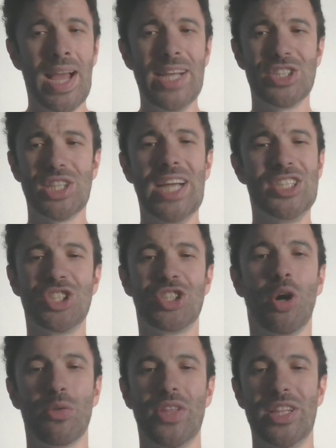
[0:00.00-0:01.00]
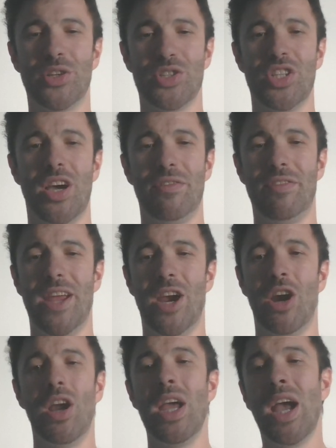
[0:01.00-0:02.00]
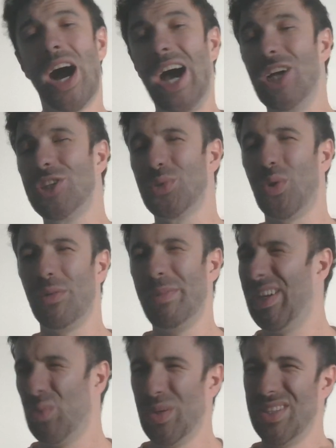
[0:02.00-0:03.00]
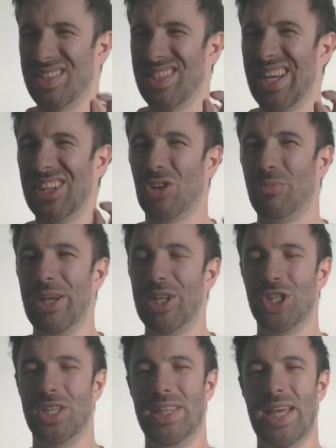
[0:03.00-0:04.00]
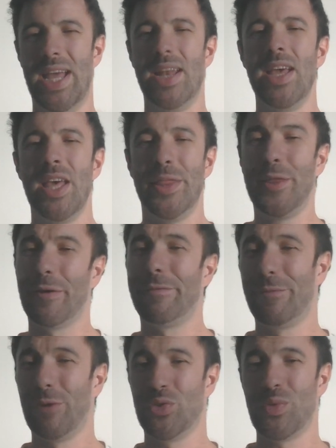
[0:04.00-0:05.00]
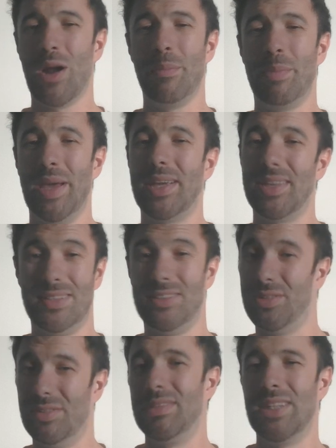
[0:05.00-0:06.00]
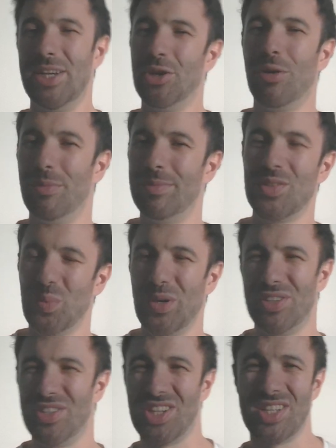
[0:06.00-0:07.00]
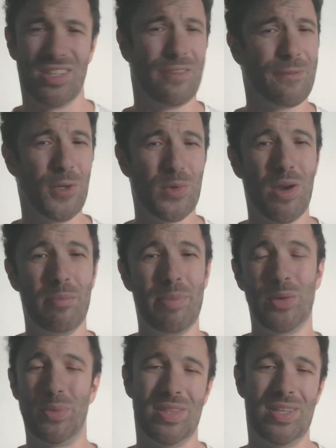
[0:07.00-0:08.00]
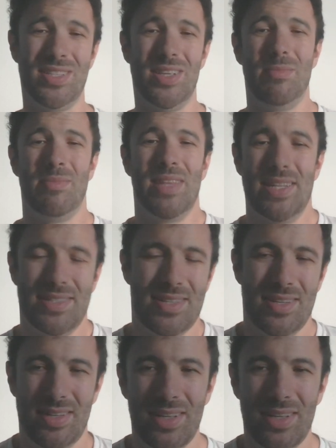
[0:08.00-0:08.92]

I just don't think there's enough there. I also want to make one slight little mention that their first round pick. I know it's weird discussing a first round pick with the team that